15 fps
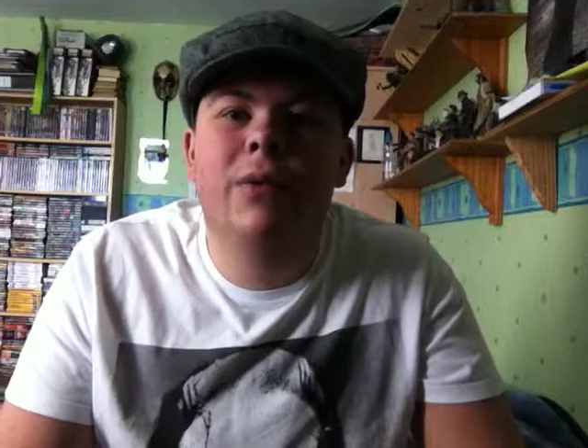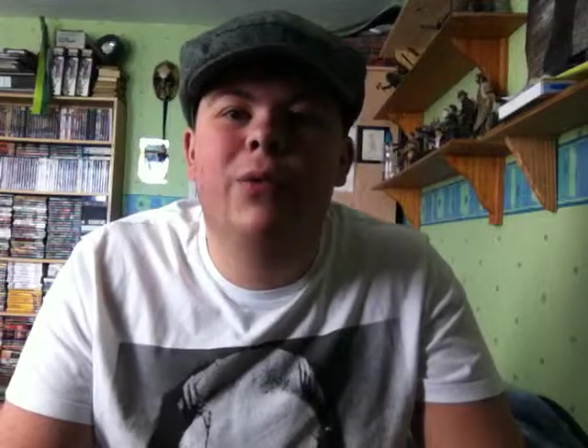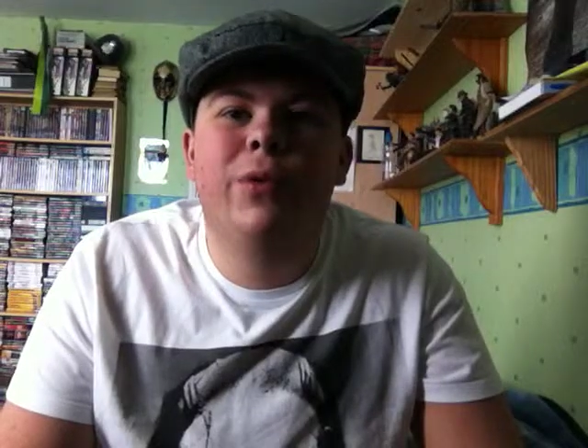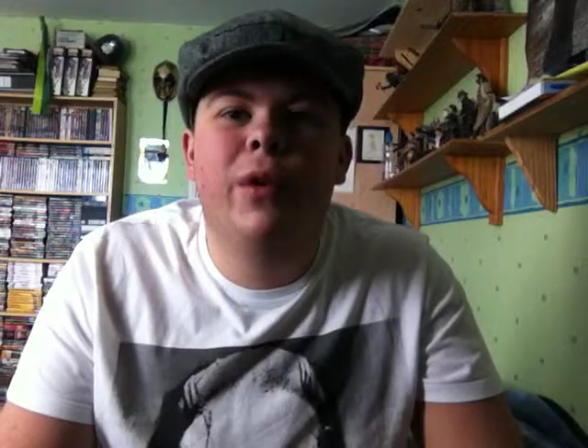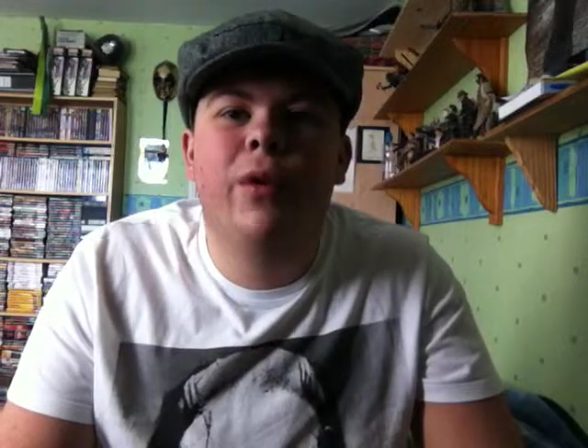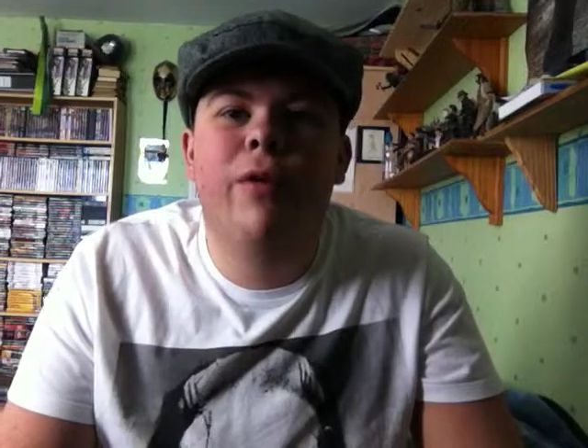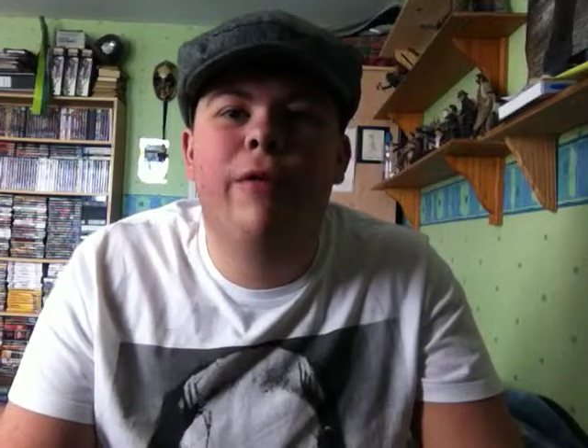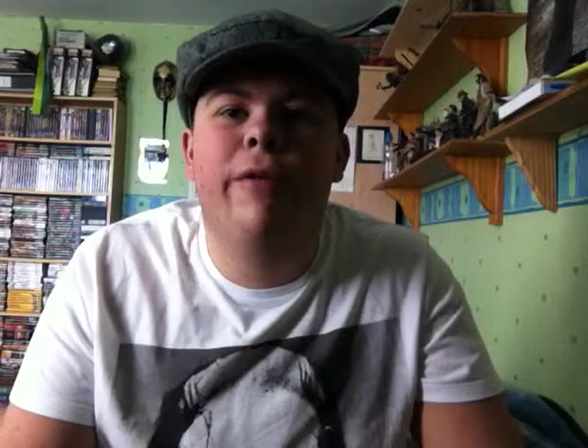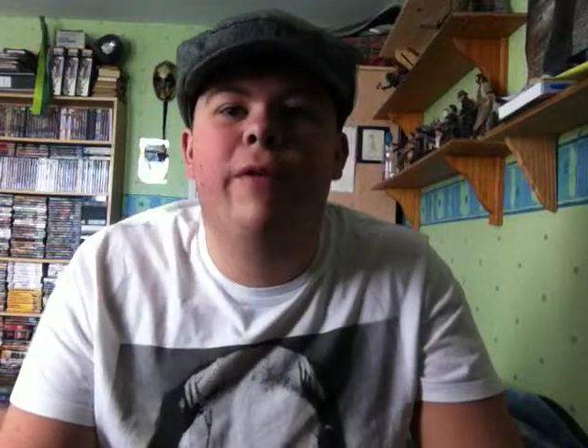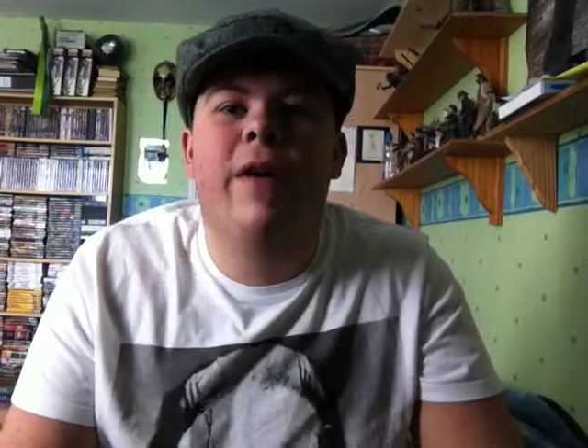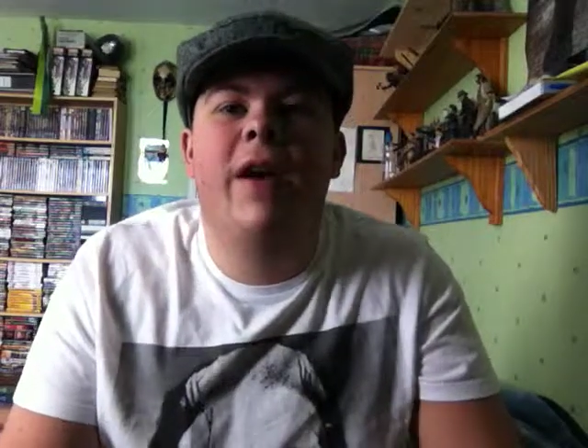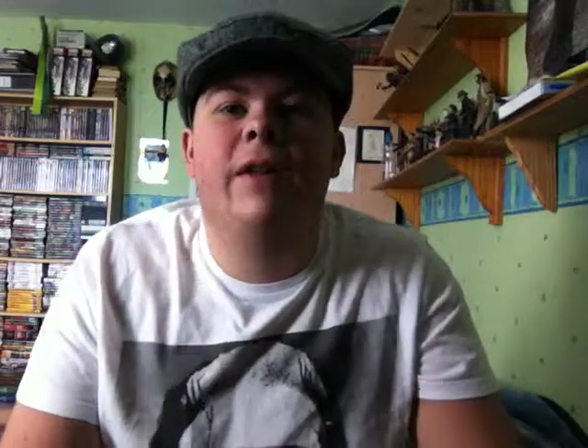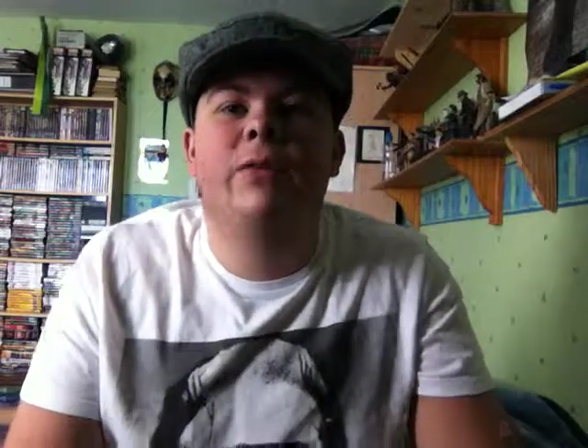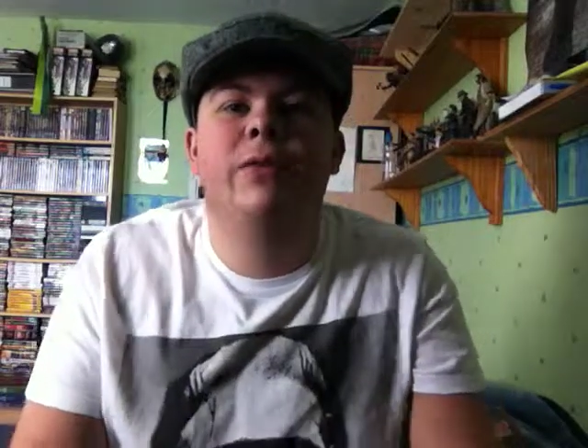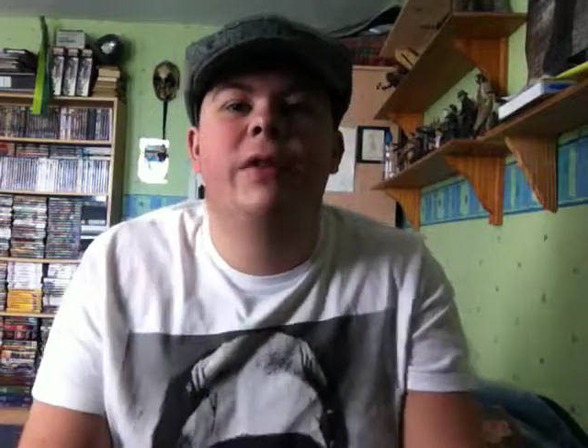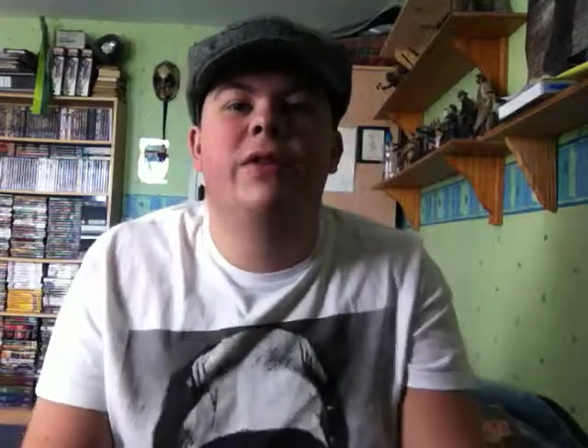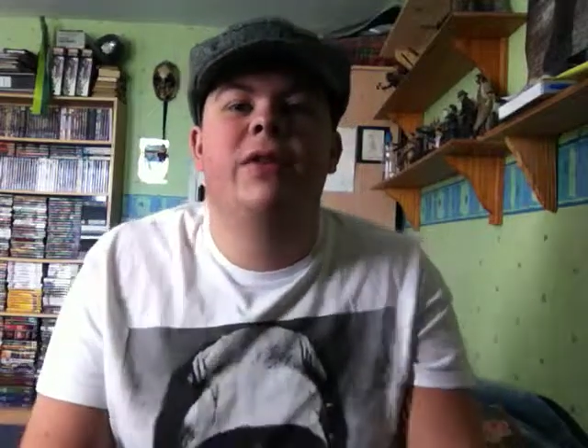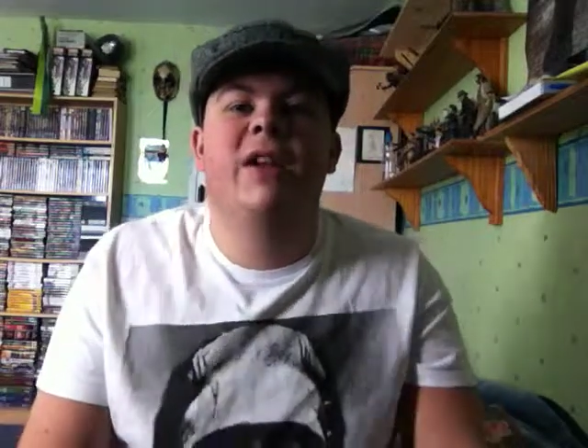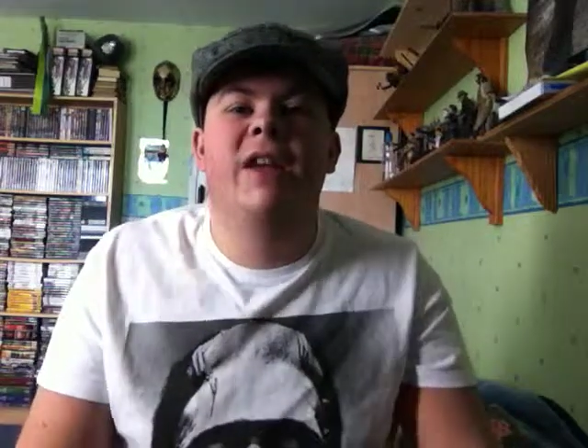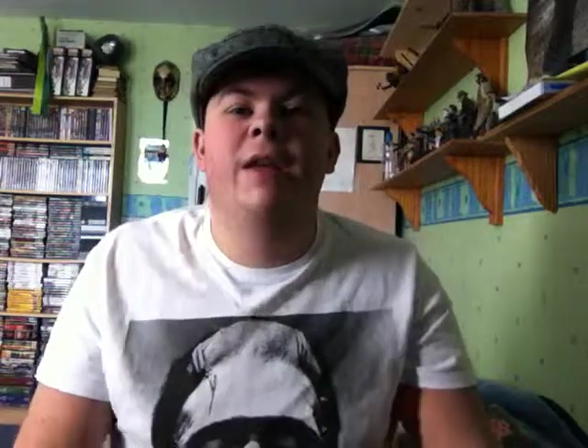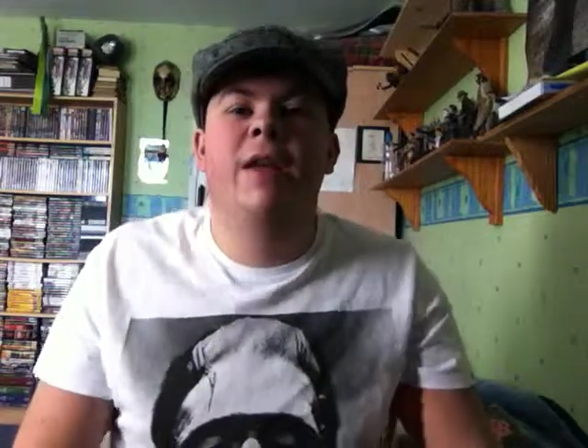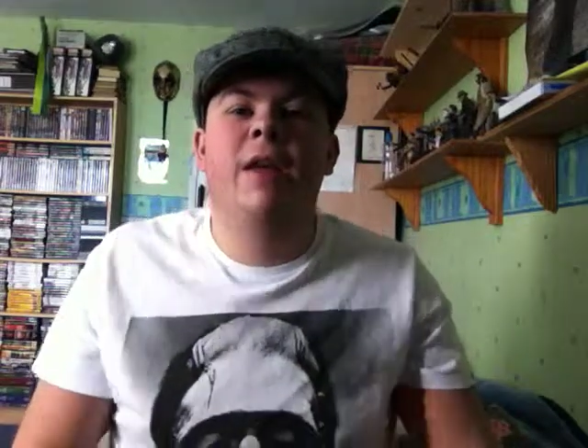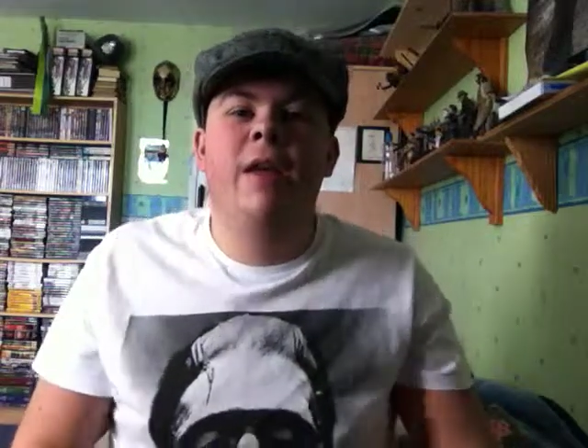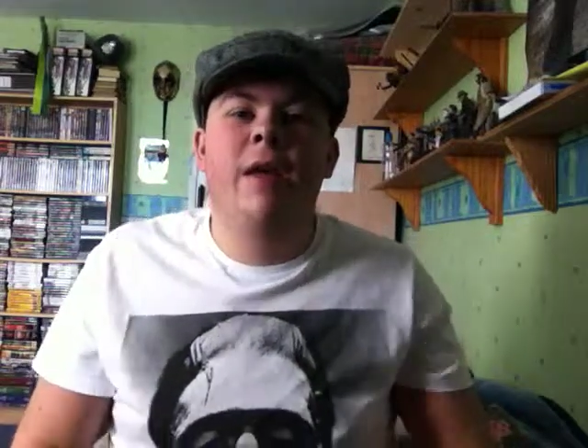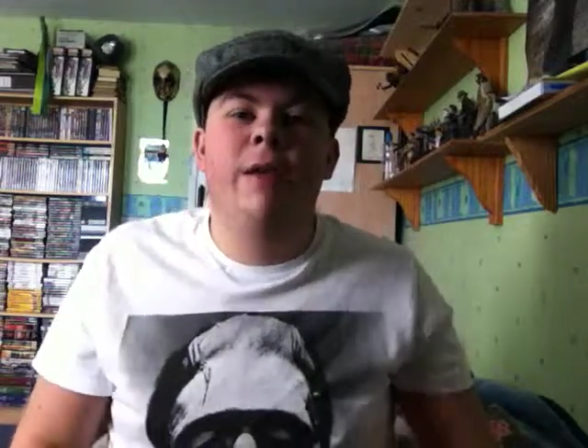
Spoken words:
all the horror fans would have seen,